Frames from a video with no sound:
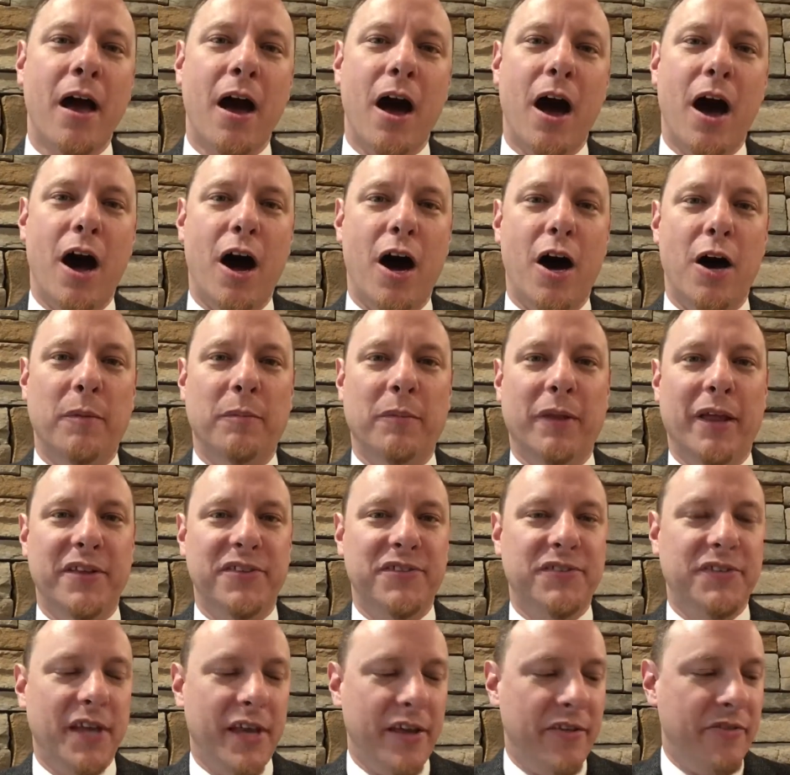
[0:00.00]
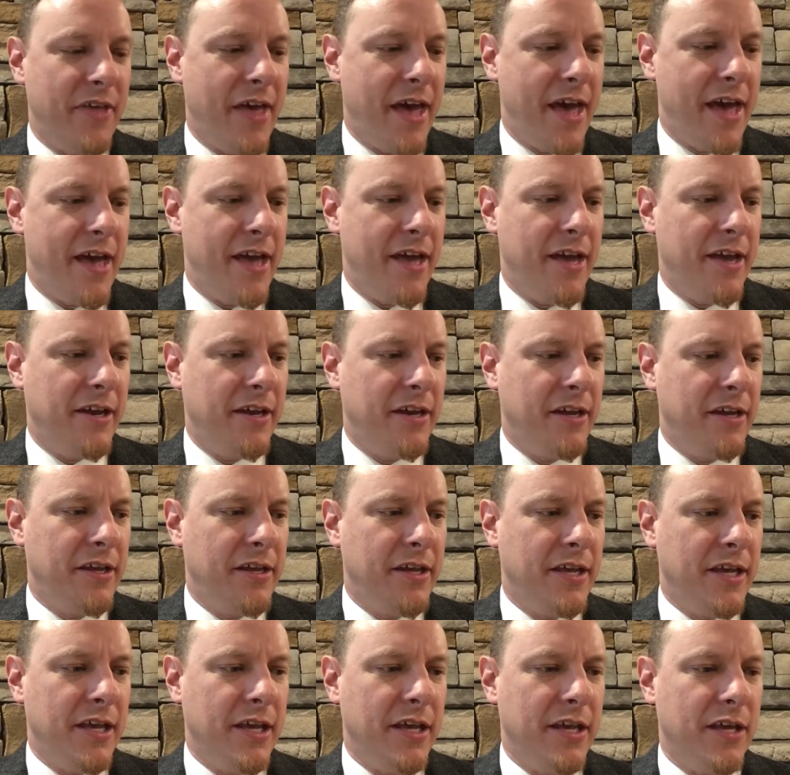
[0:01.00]
Let's say that
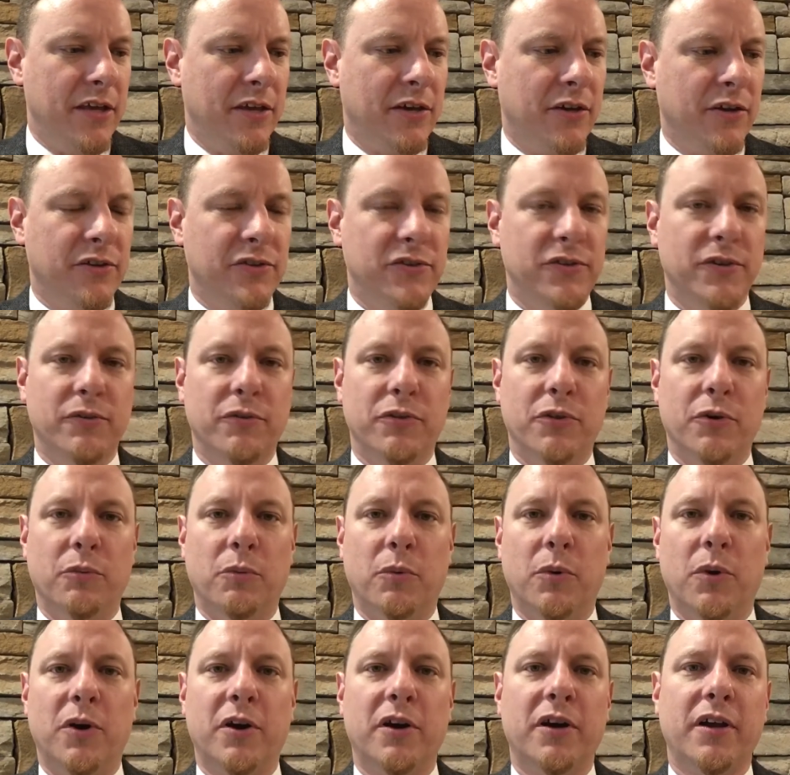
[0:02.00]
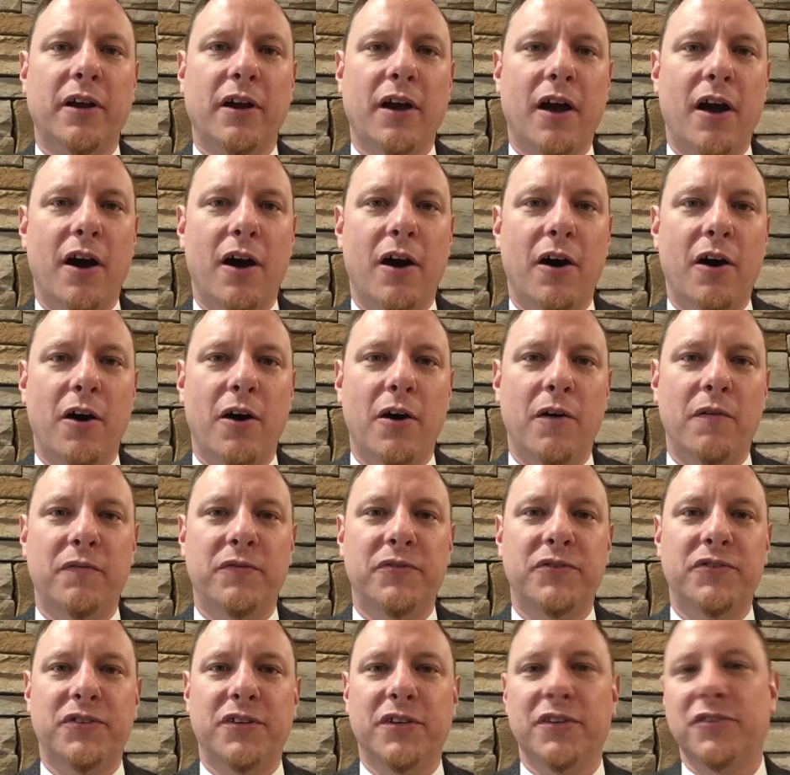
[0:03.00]
he could do the work of
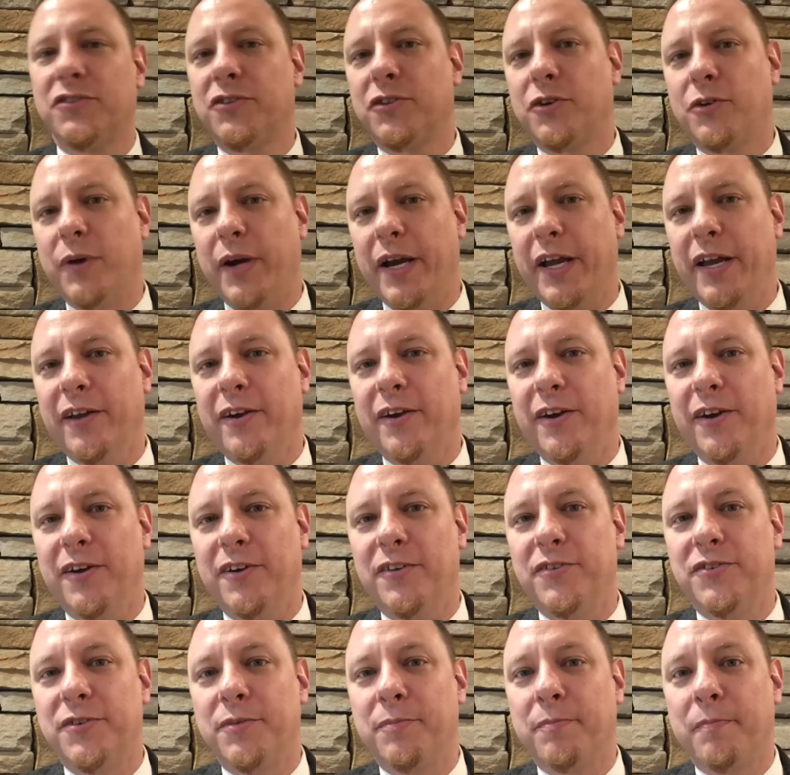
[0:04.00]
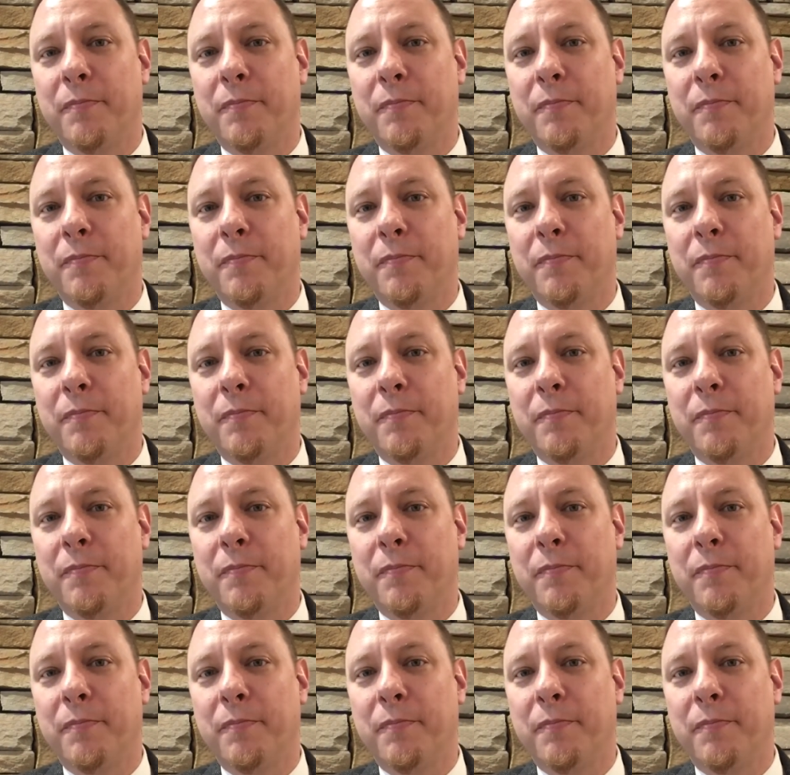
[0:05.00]
sixth graders.